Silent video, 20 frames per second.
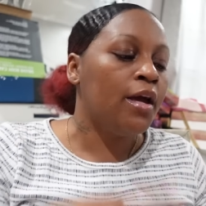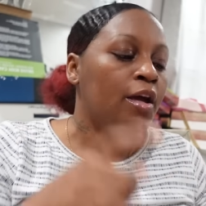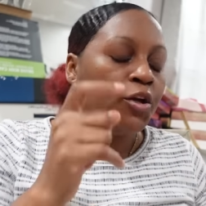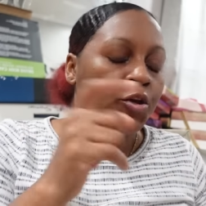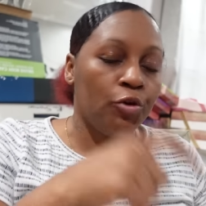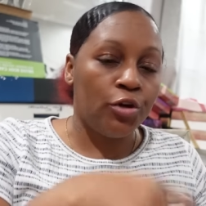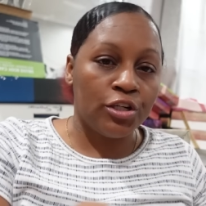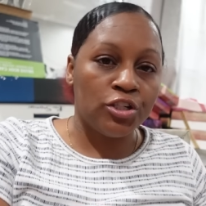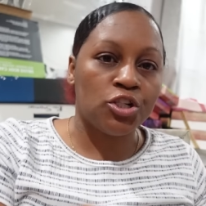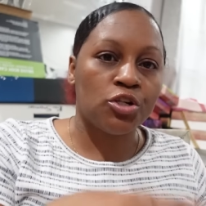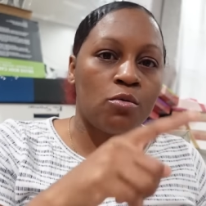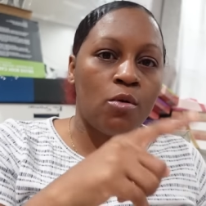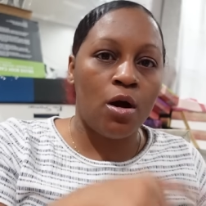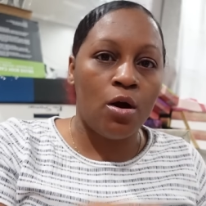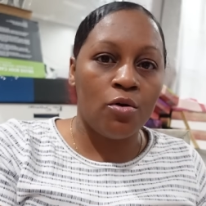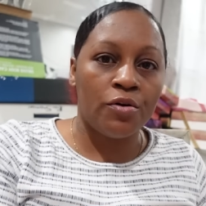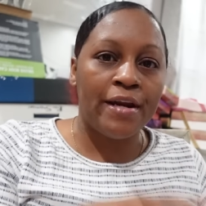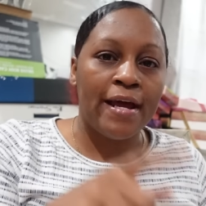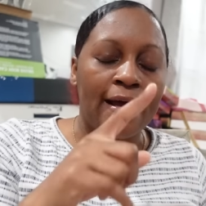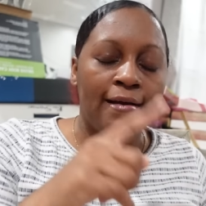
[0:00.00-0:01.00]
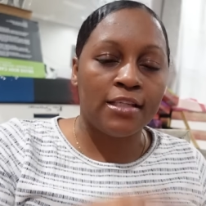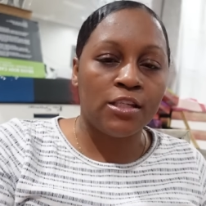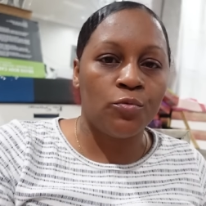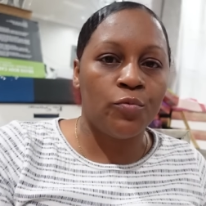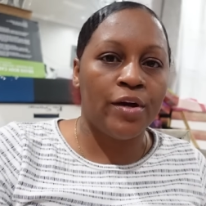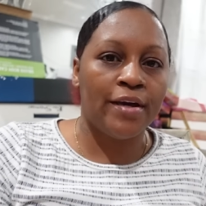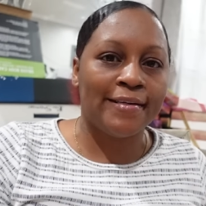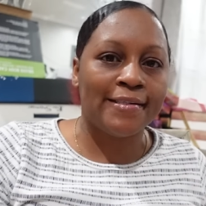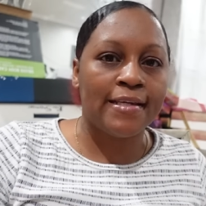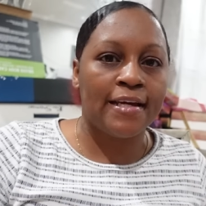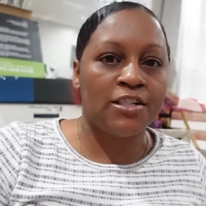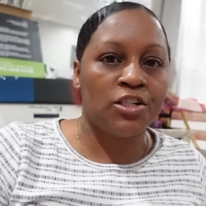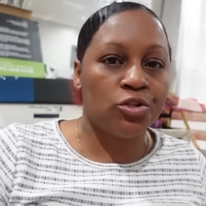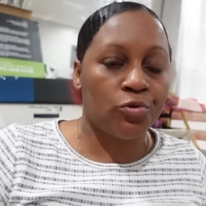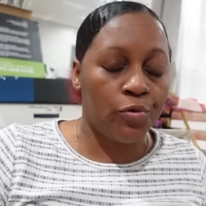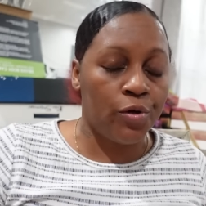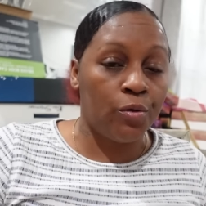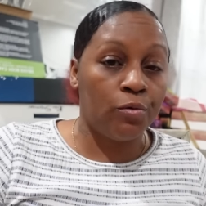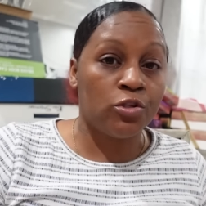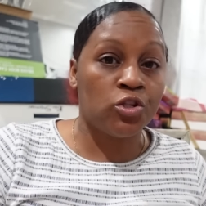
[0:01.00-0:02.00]
you can scroll down to where it says
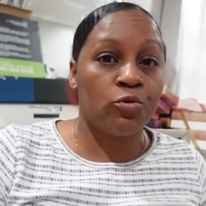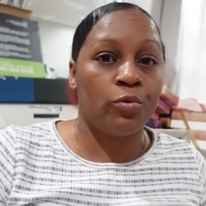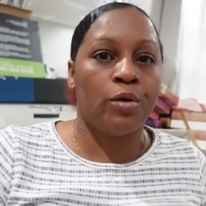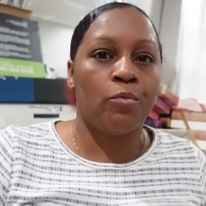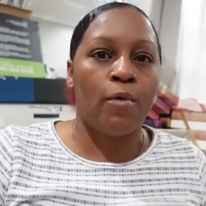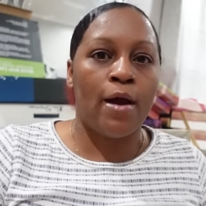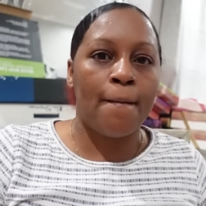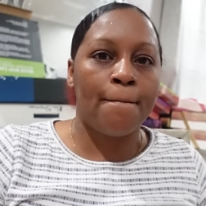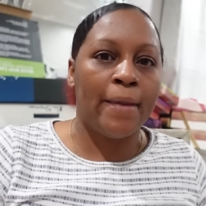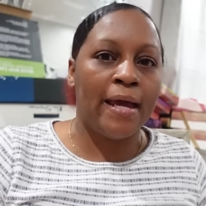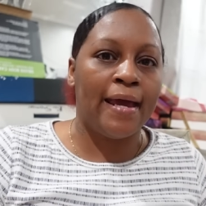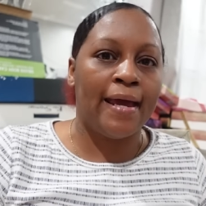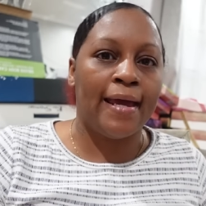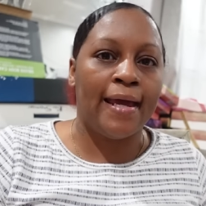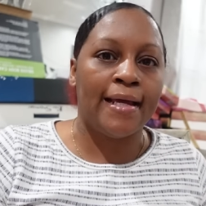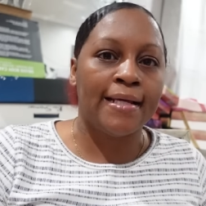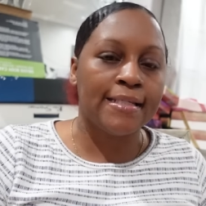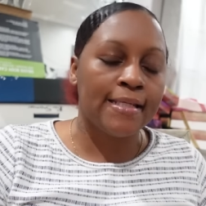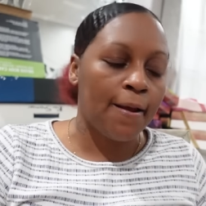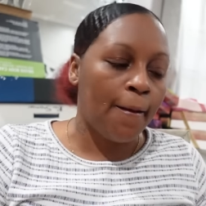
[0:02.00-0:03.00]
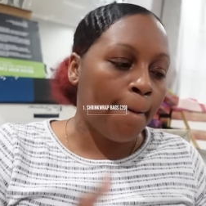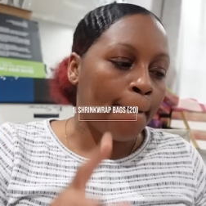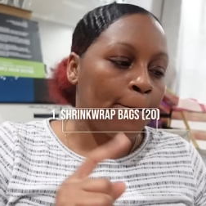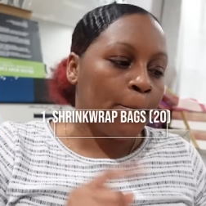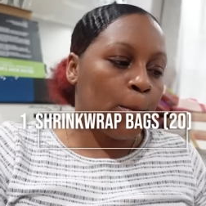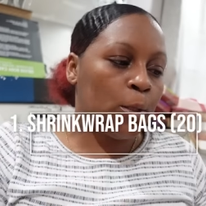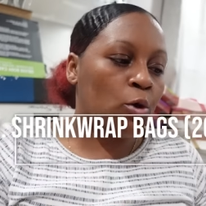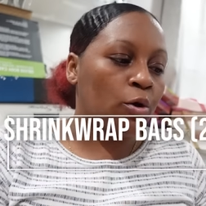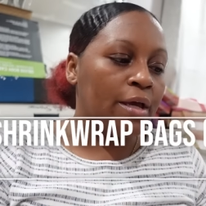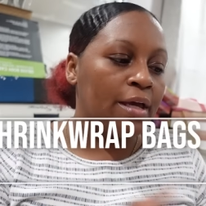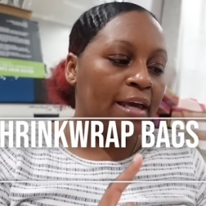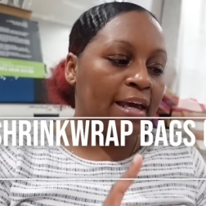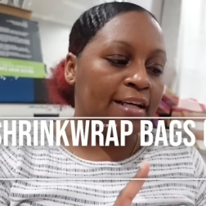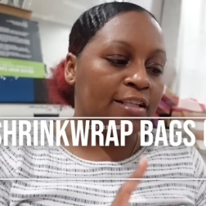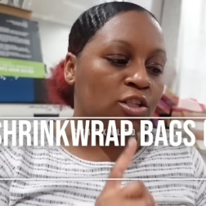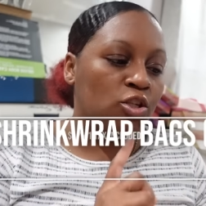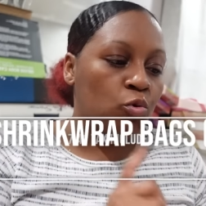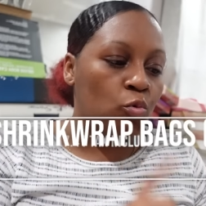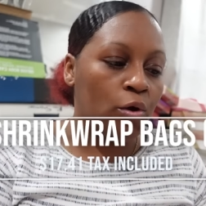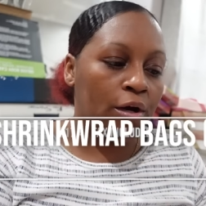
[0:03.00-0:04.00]
shrink wrap bags. You can
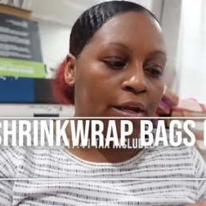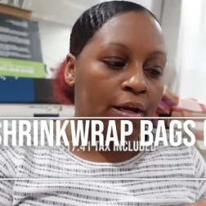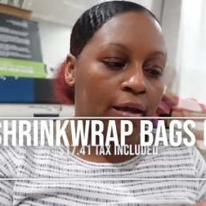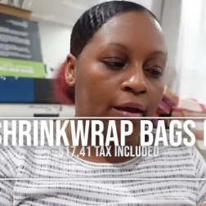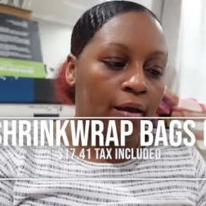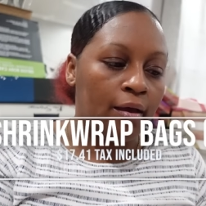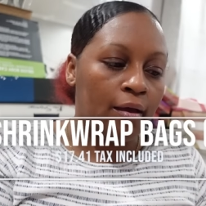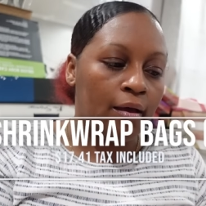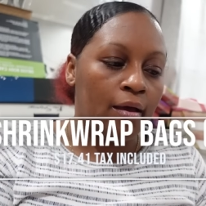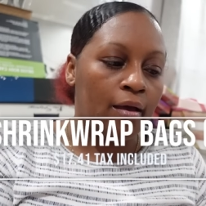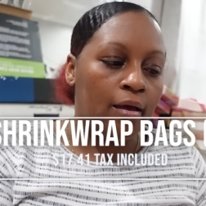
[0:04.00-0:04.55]
get 20